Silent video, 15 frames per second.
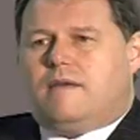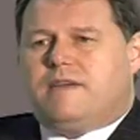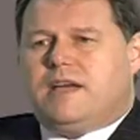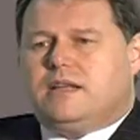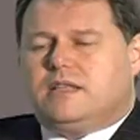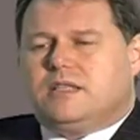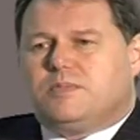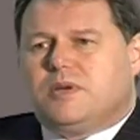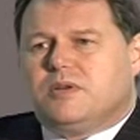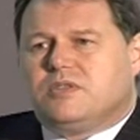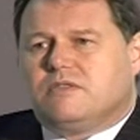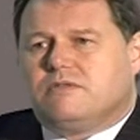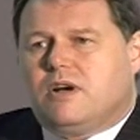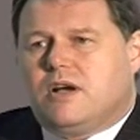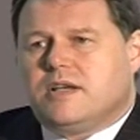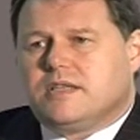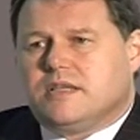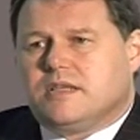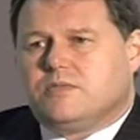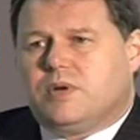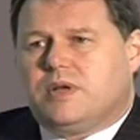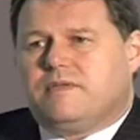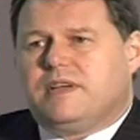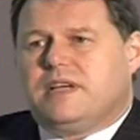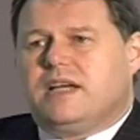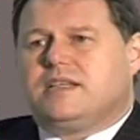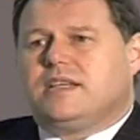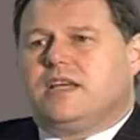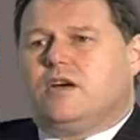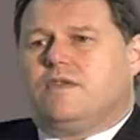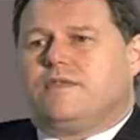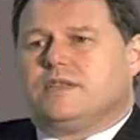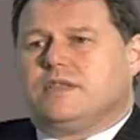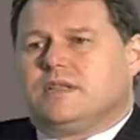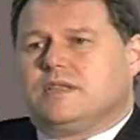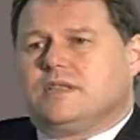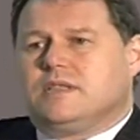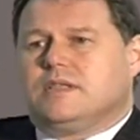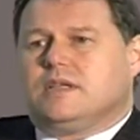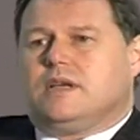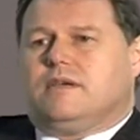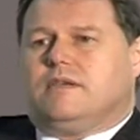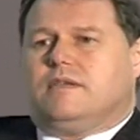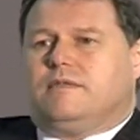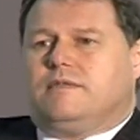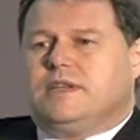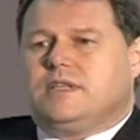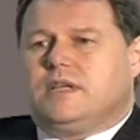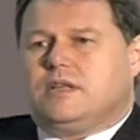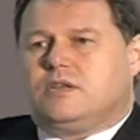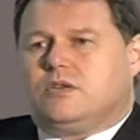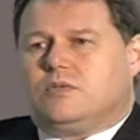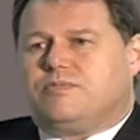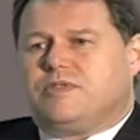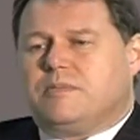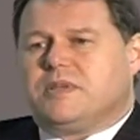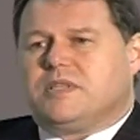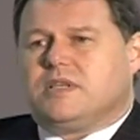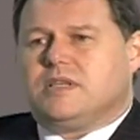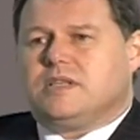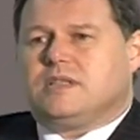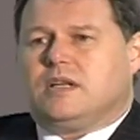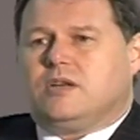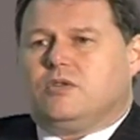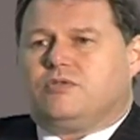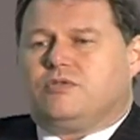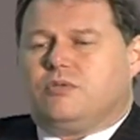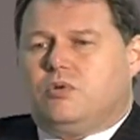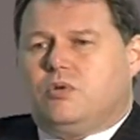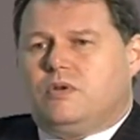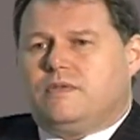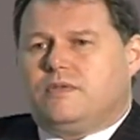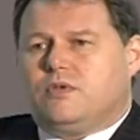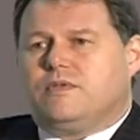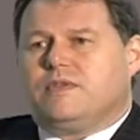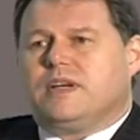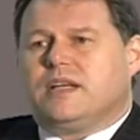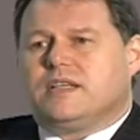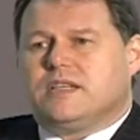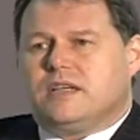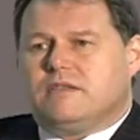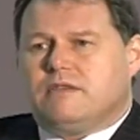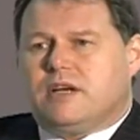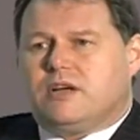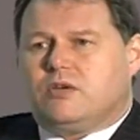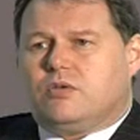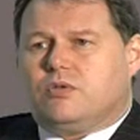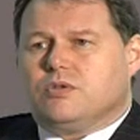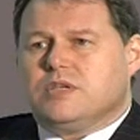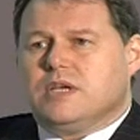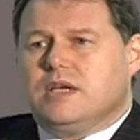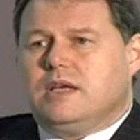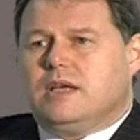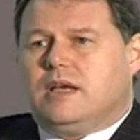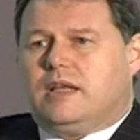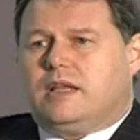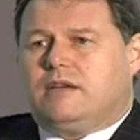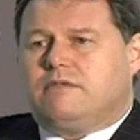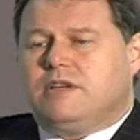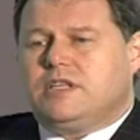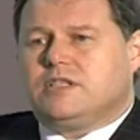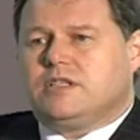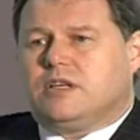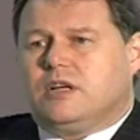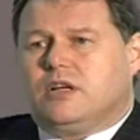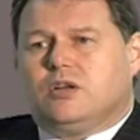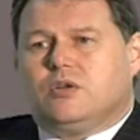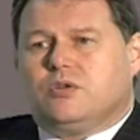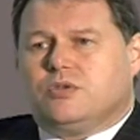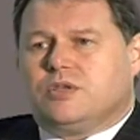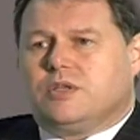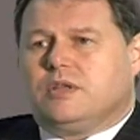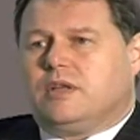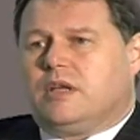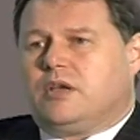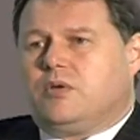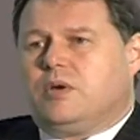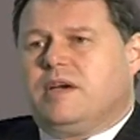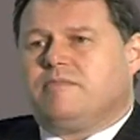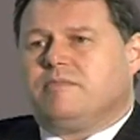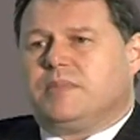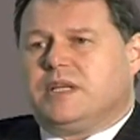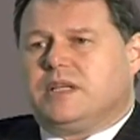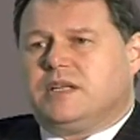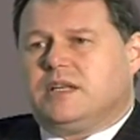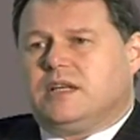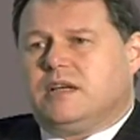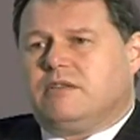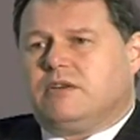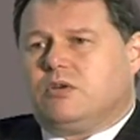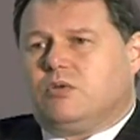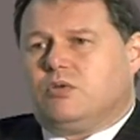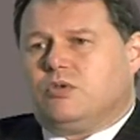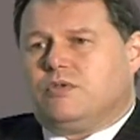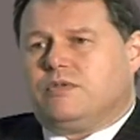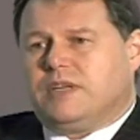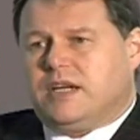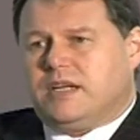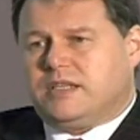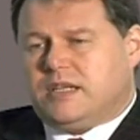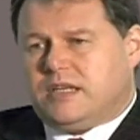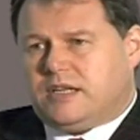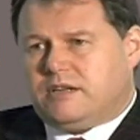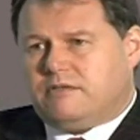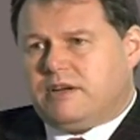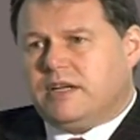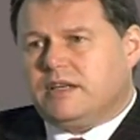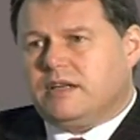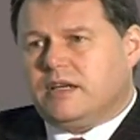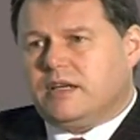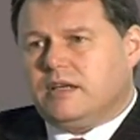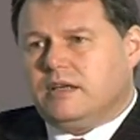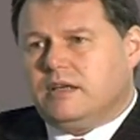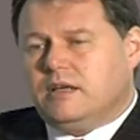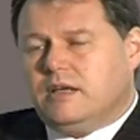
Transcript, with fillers: A VAT dispute arises when VAT officers visit to your premises, they look through all of your VAT records, and they reach the conclusion that you haven't been declaring all your VAT correctly.